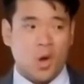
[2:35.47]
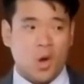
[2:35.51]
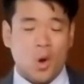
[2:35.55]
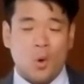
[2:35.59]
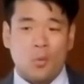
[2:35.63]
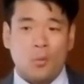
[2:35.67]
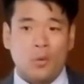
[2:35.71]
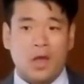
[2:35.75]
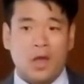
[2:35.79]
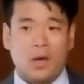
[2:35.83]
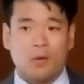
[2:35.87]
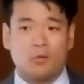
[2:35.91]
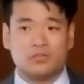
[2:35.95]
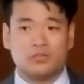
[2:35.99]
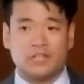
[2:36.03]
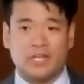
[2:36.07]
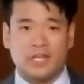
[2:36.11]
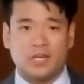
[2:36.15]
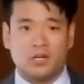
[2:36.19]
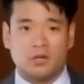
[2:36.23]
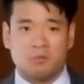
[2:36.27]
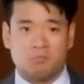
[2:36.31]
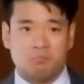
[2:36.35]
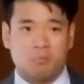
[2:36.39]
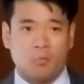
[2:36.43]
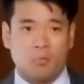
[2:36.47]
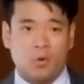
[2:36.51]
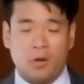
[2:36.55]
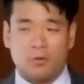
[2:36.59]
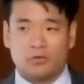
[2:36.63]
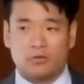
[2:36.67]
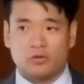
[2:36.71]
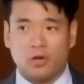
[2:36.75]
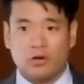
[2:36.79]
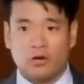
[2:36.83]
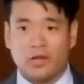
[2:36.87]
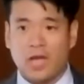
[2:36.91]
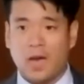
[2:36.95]
When I was
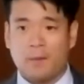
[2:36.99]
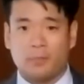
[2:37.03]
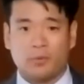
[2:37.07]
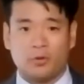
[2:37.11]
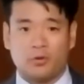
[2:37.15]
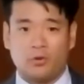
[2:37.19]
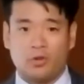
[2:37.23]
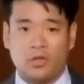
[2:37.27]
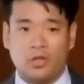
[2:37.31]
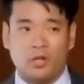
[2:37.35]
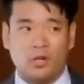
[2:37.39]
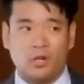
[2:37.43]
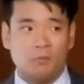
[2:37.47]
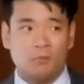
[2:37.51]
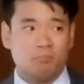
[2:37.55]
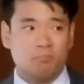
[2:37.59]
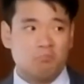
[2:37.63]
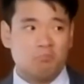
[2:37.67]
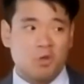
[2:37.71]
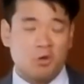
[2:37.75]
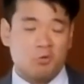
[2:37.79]
on Capitol Hill,